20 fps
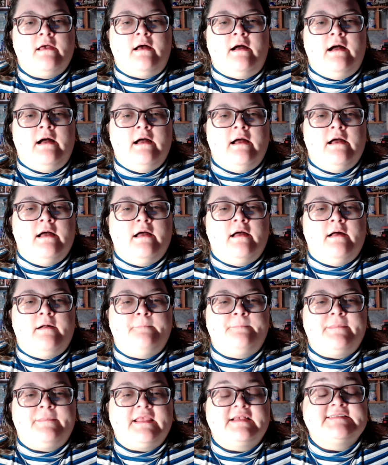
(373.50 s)

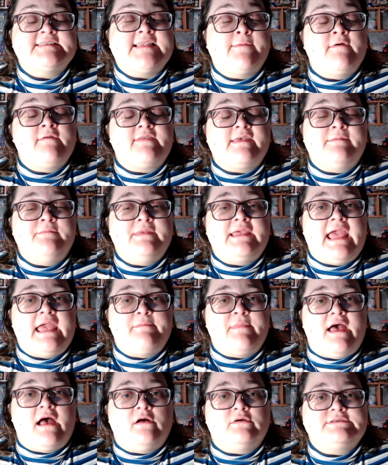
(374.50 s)
Some of them
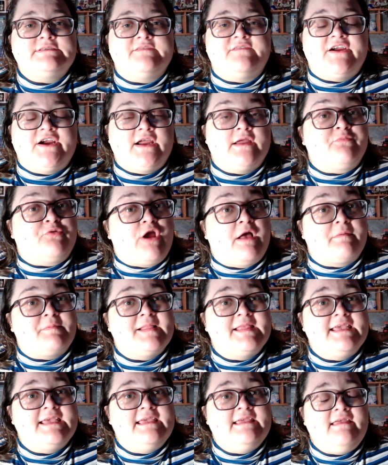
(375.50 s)
came out very
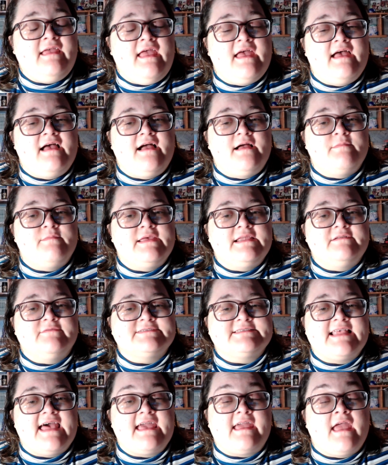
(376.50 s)
abruptly, and it
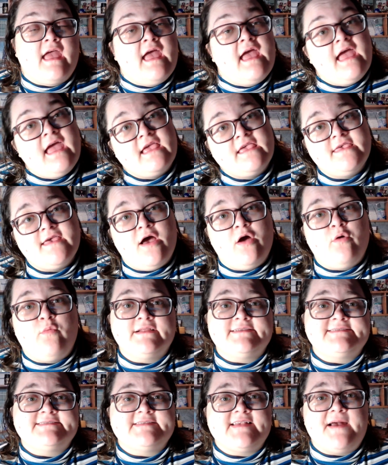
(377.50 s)
was like, yo,
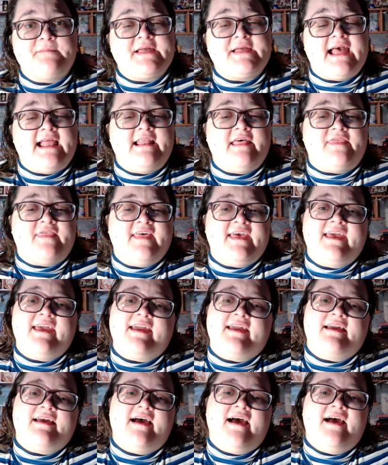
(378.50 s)
what's up kind of
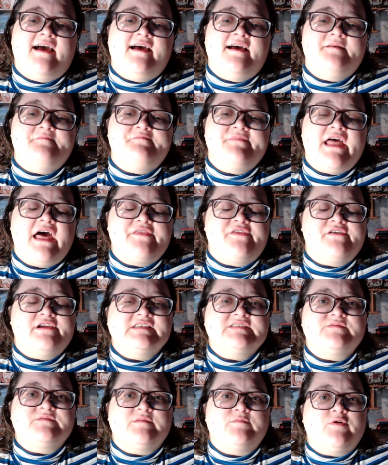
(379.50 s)
thing.
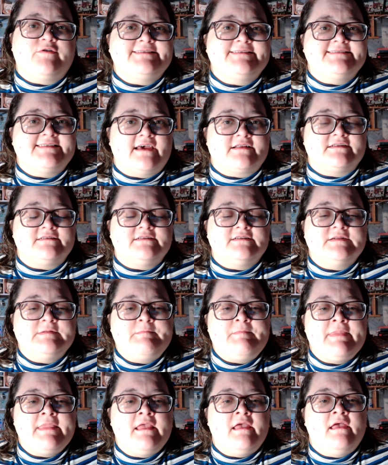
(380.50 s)
Others were more
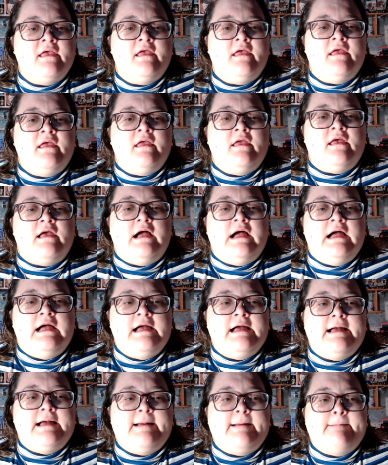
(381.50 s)
subtle.
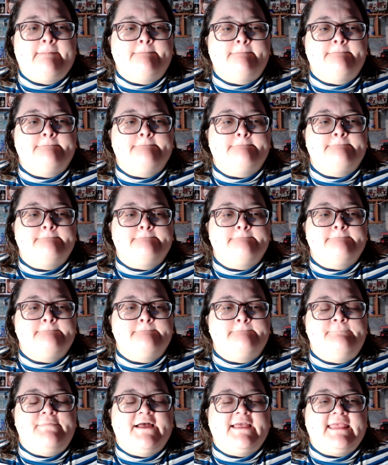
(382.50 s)

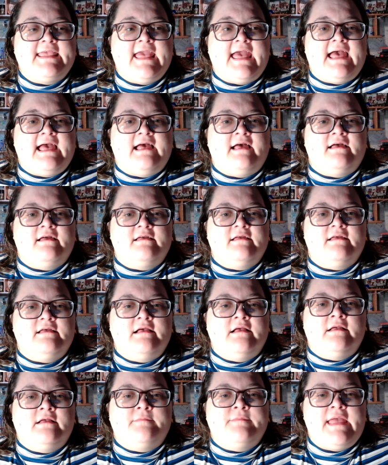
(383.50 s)
But yeah,
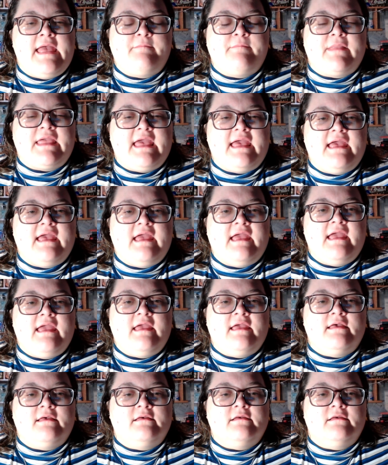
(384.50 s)

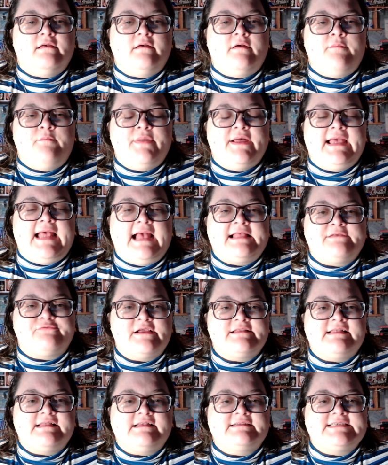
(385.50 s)
MK, but
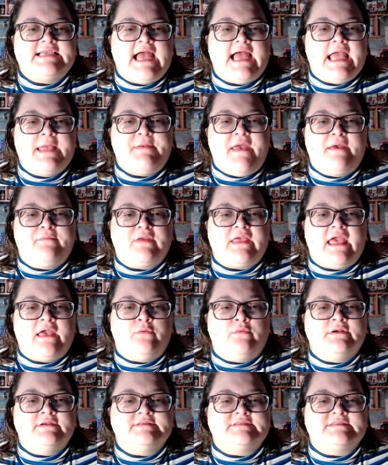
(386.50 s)
around that time, MK
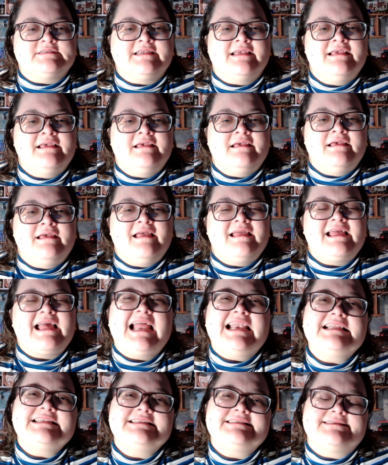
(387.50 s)
was
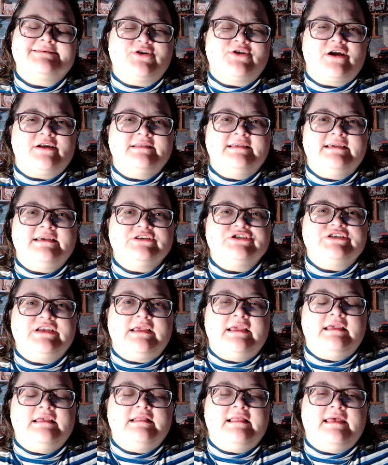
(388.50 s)
kind of struggling because
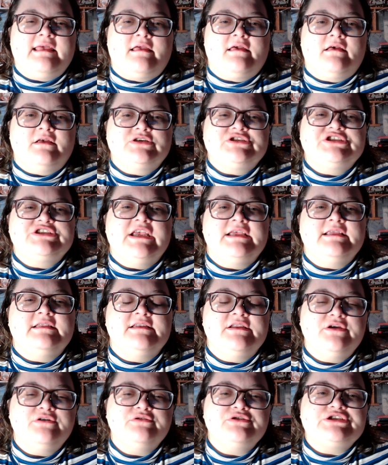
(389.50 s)
she
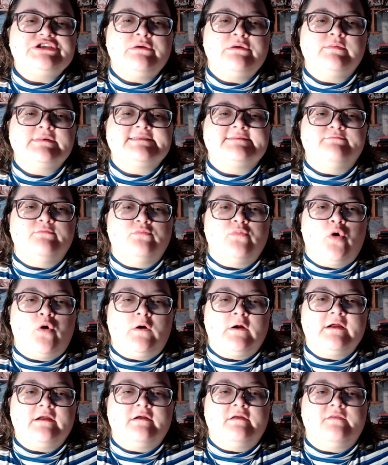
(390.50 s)
knew she was
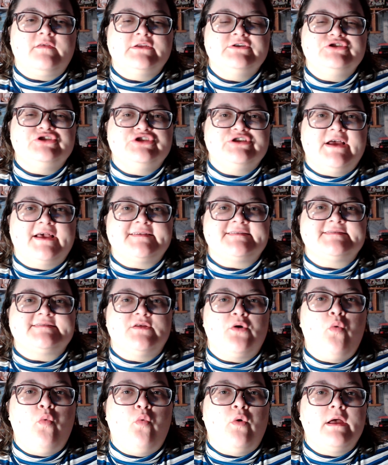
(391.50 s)
more than just
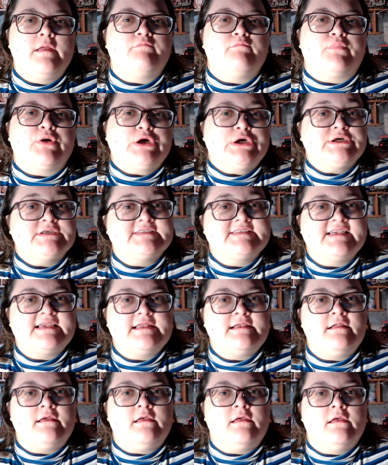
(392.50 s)
the one
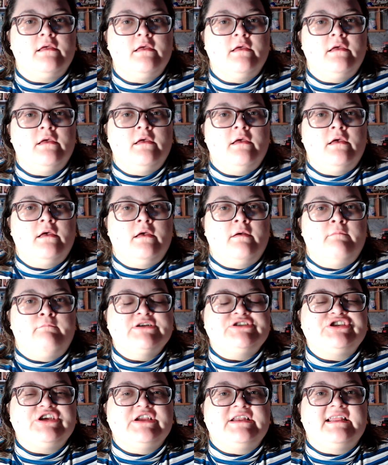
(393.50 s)
person,
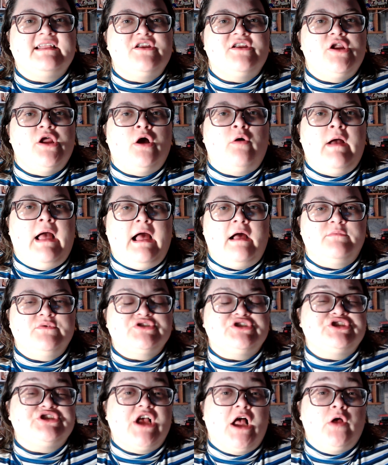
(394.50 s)
but she didn't know how
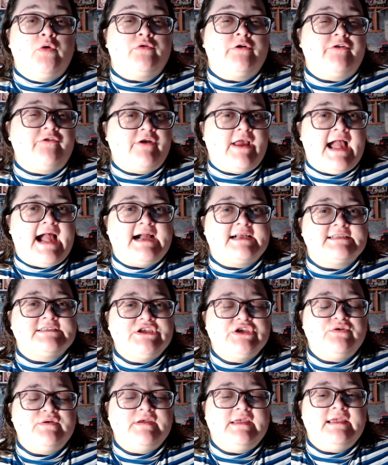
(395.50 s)
Michelle would react
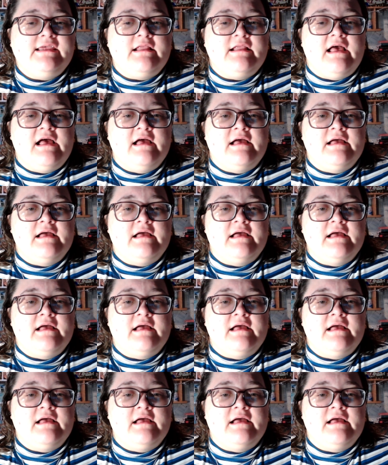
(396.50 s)
to it.